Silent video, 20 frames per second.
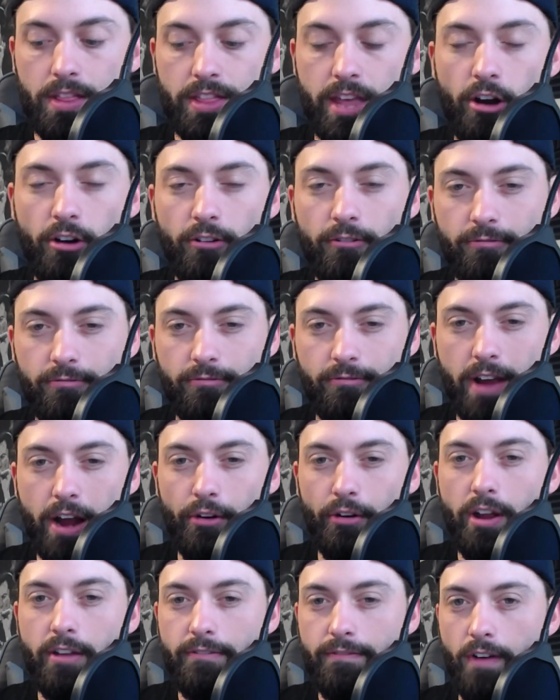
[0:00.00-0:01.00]

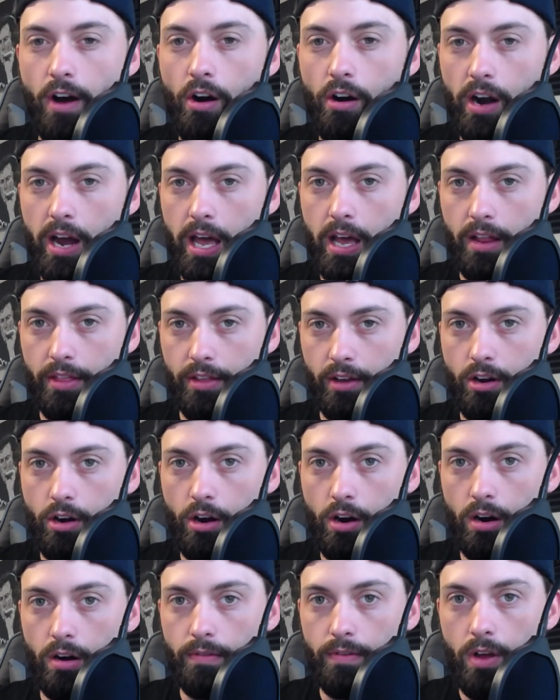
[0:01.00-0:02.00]
very far ahead of the
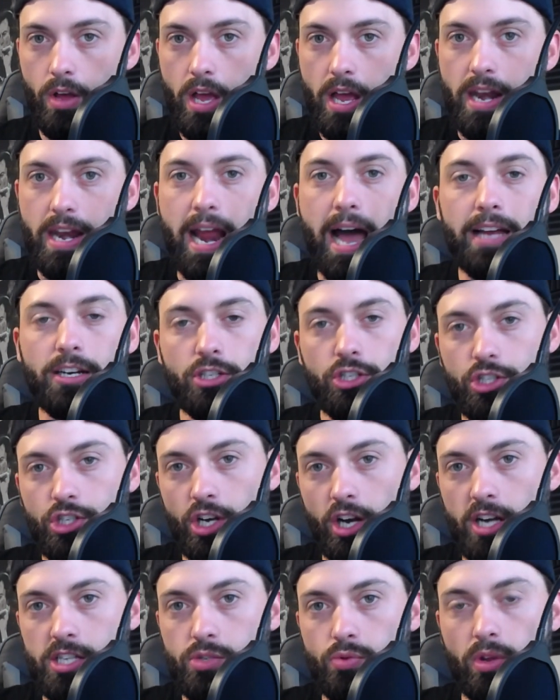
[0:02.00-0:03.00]
curve, not
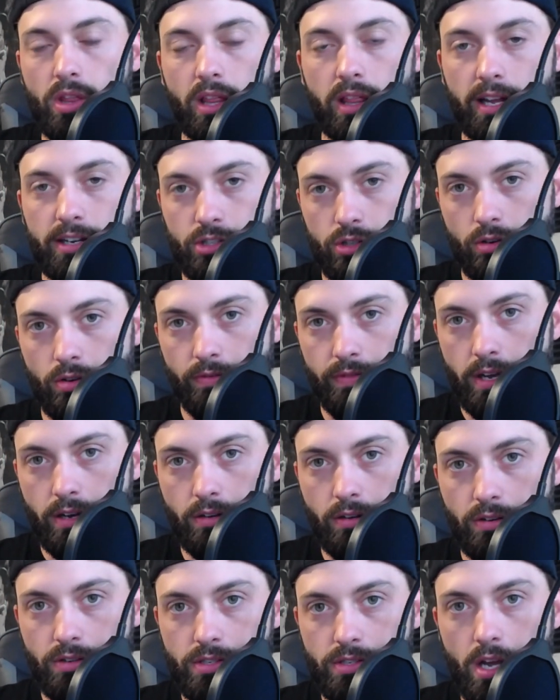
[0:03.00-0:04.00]
just with electrical
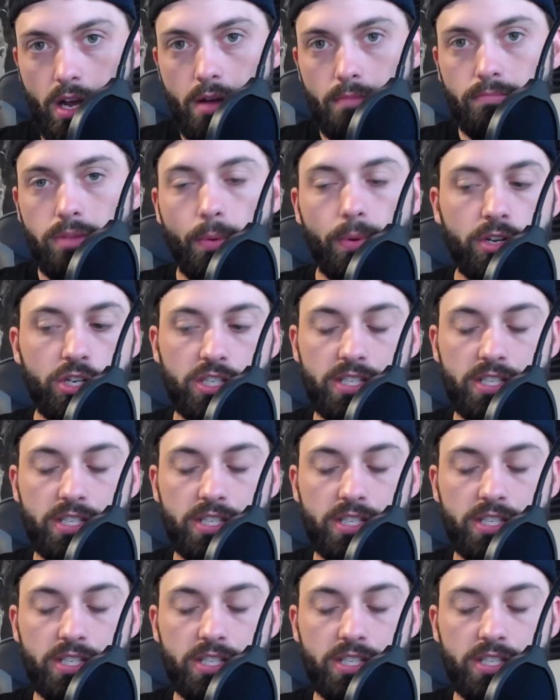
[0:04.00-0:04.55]
vehicles, but with just